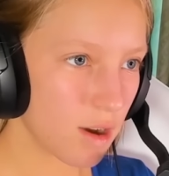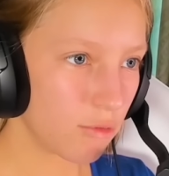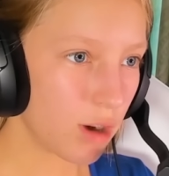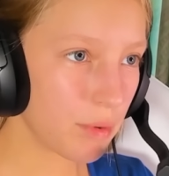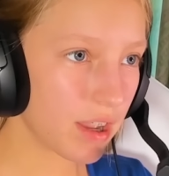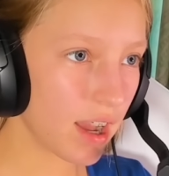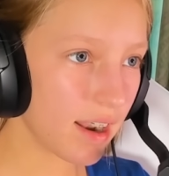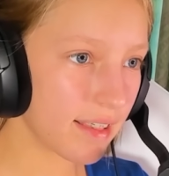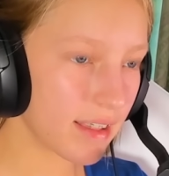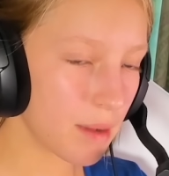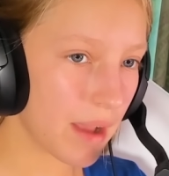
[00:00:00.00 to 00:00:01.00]
Well, we
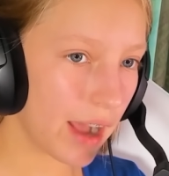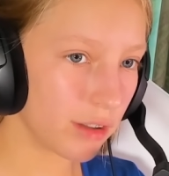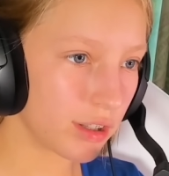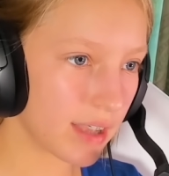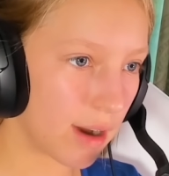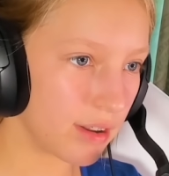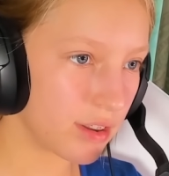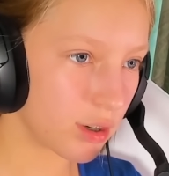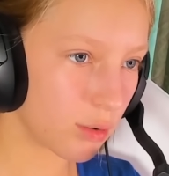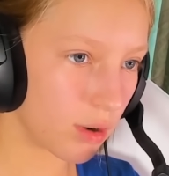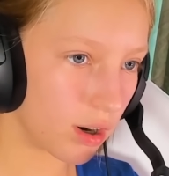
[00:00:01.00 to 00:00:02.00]
gotta somehow look out
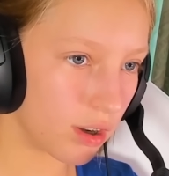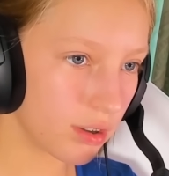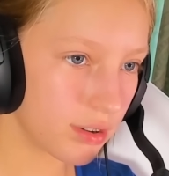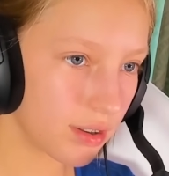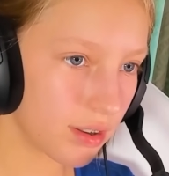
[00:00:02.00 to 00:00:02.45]
into the world.